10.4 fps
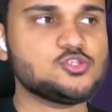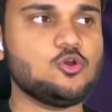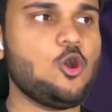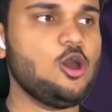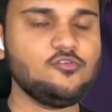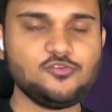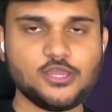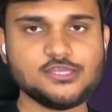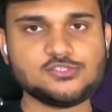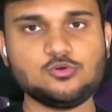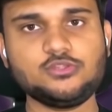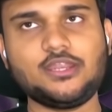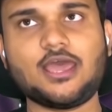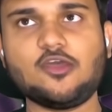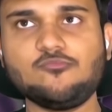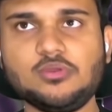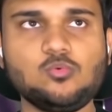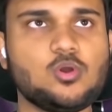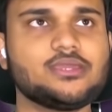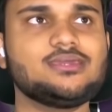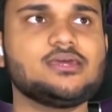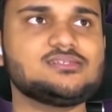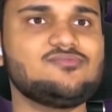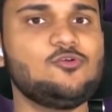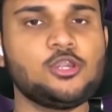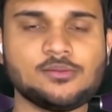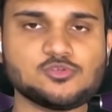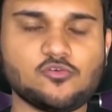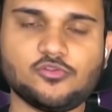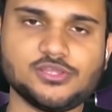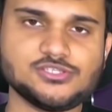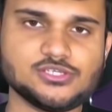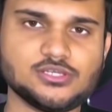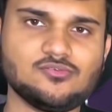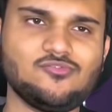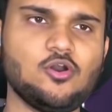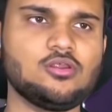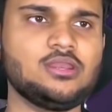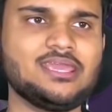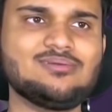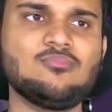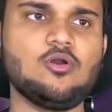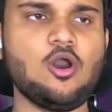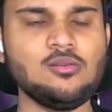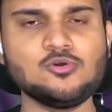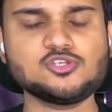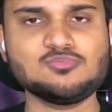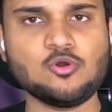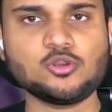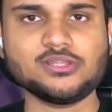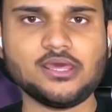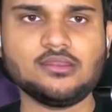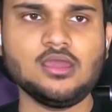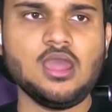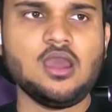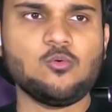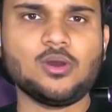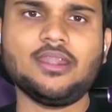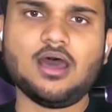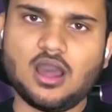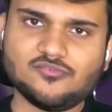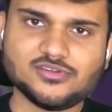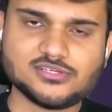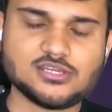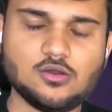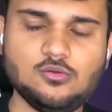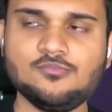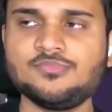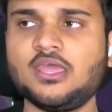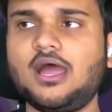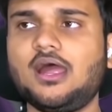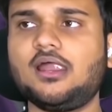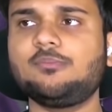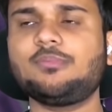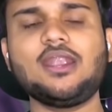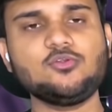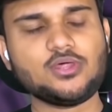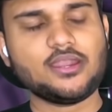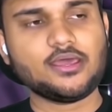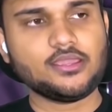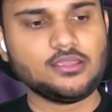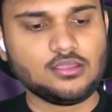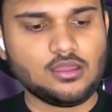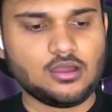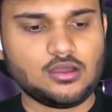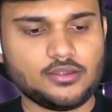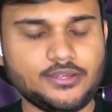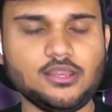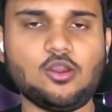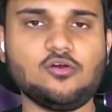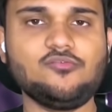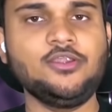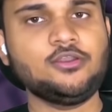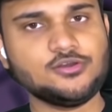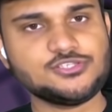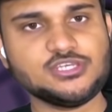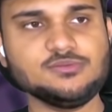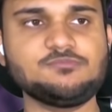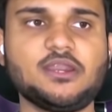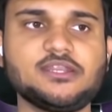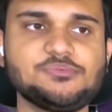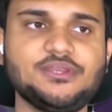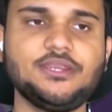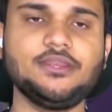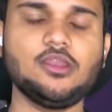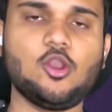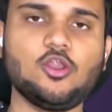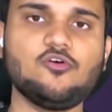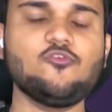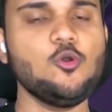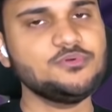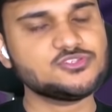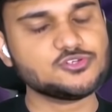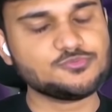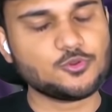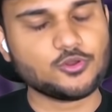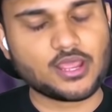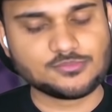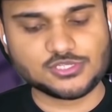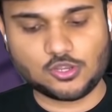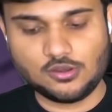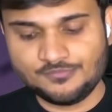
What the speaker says: So all of you guys know that I've been working as a full-time software engineer for like almost more than 1.5 years now. And prior to that, I did a lot of internships, participated in a lot of open source programs and